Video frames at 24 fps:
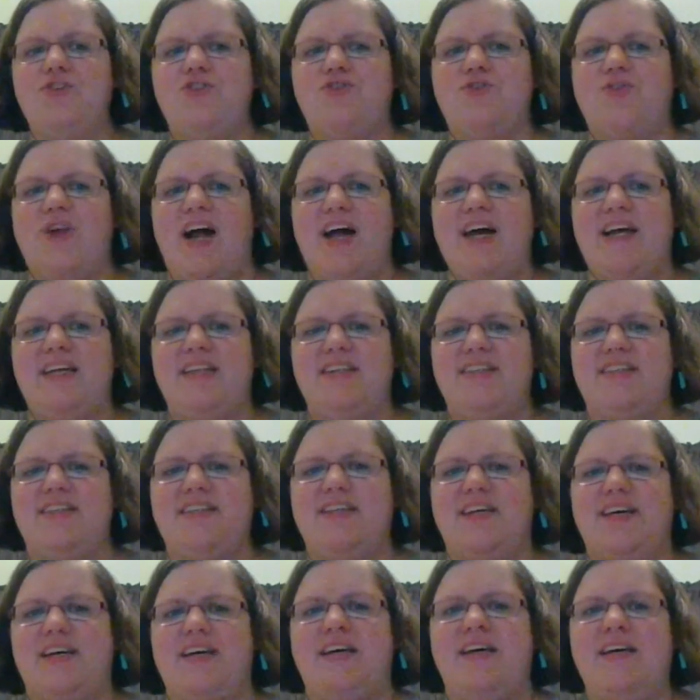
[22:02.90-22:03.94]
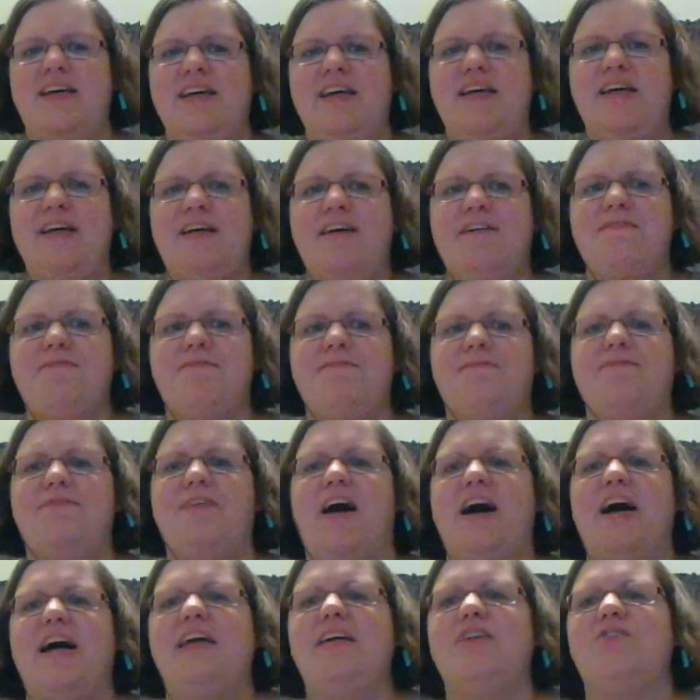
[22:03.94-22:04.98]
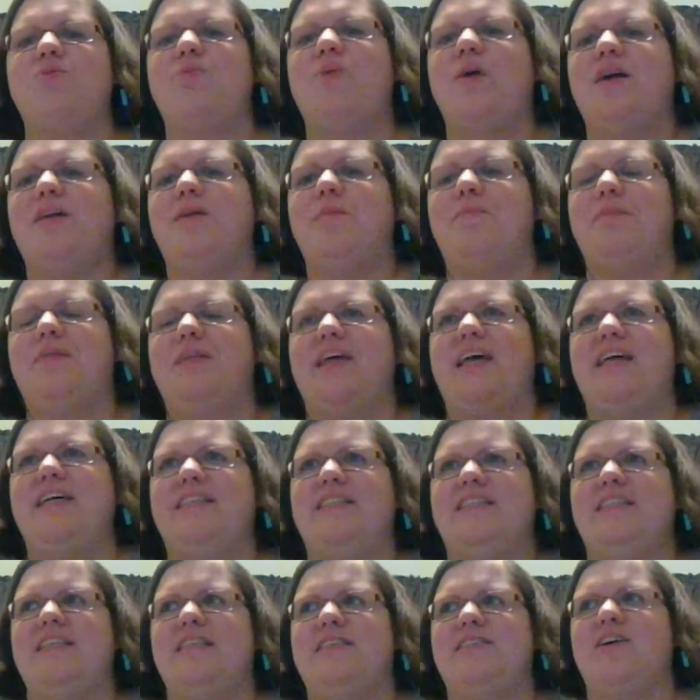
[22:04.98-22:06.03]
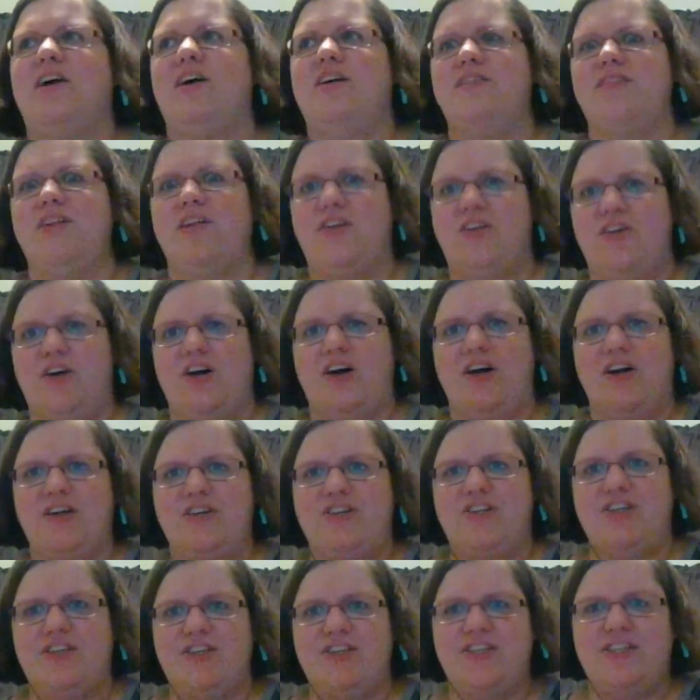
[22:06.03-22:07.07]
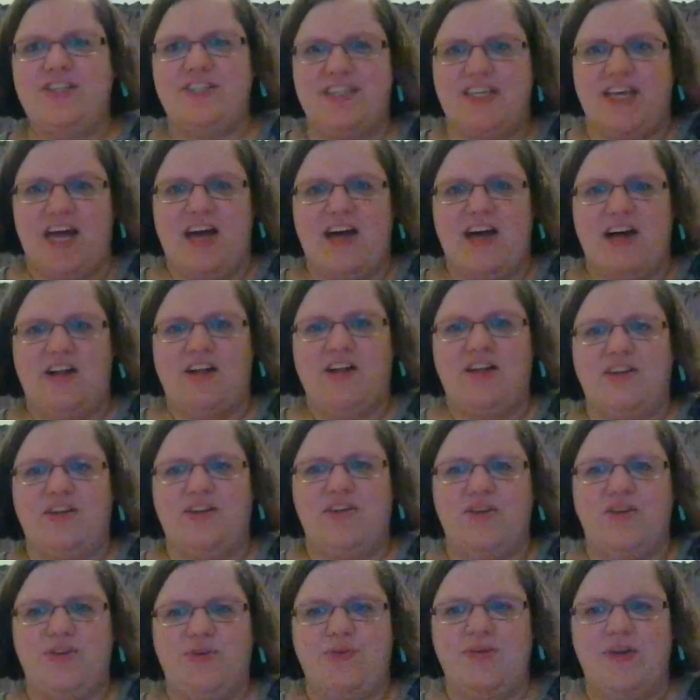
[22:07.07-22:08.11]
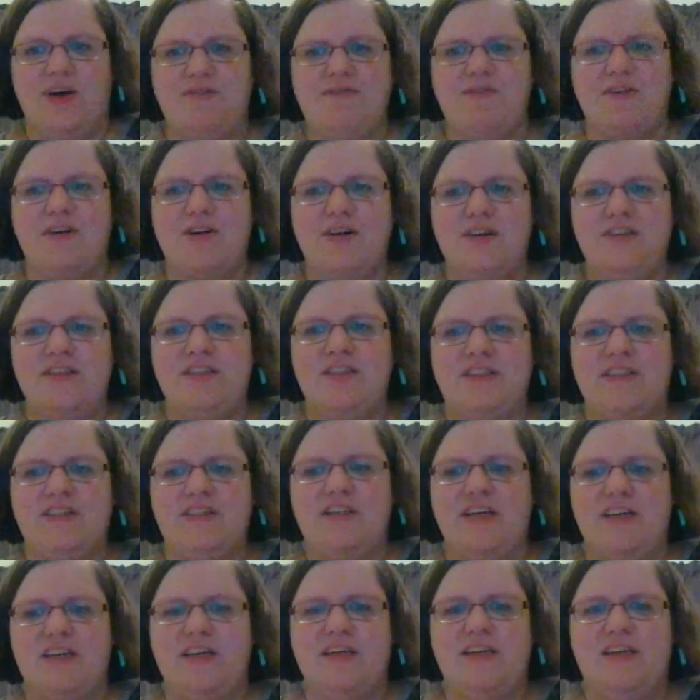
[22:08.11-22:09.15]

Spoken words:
trying to find where to place this on the larger scale Lunaverse.